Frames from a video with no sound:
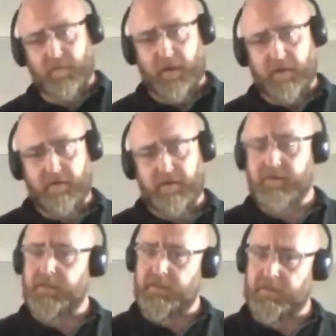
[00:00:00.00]
of the
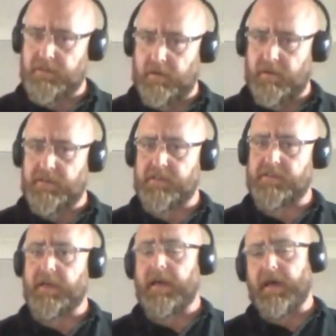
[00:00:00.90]
components and the
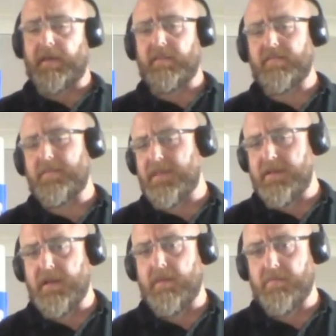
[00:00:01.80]
sizes and some of
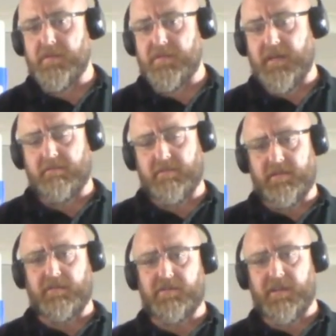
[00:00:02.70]
the numbers that are
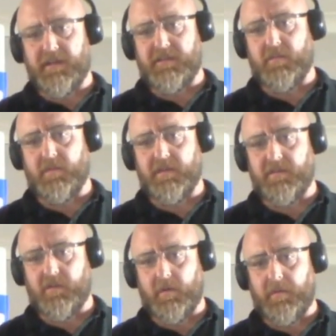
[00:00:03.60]
associated with
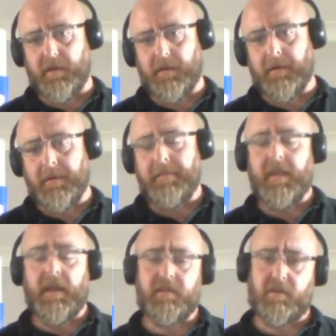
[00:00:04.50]
this topic.
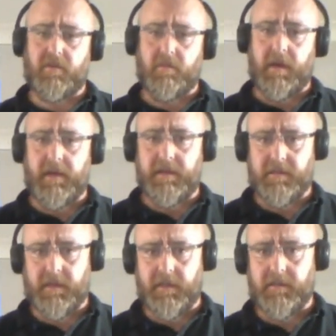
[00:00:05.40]
It's quite an
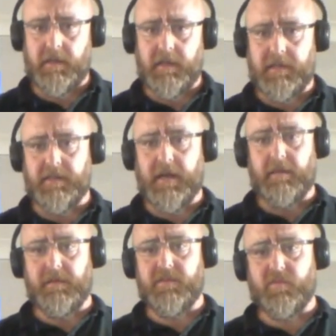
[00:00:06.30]
intense little
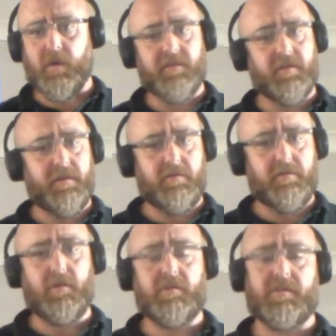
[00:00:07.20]
exam, this one, so
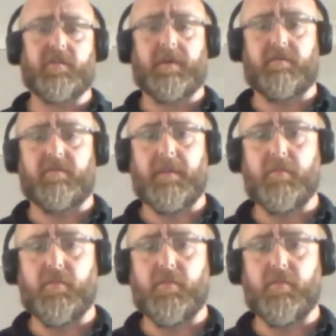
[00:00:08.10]
it's not just about